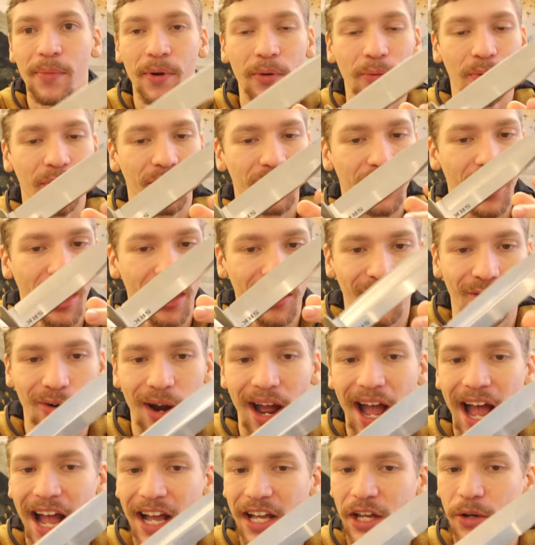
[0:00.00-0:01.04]
it will not
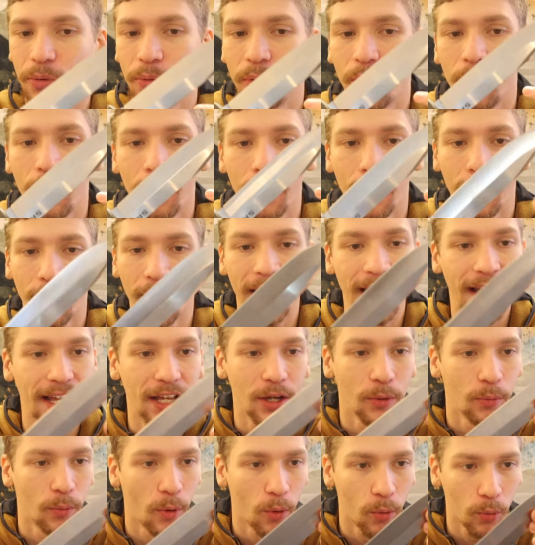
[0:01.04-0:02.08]
crack, it won't break,
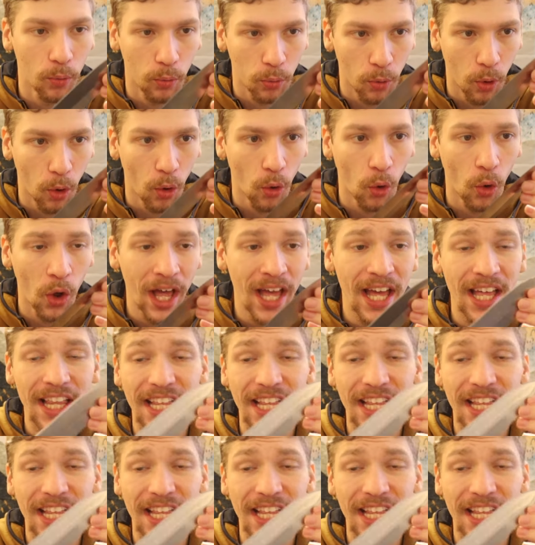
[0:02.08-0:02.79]
it won't roll.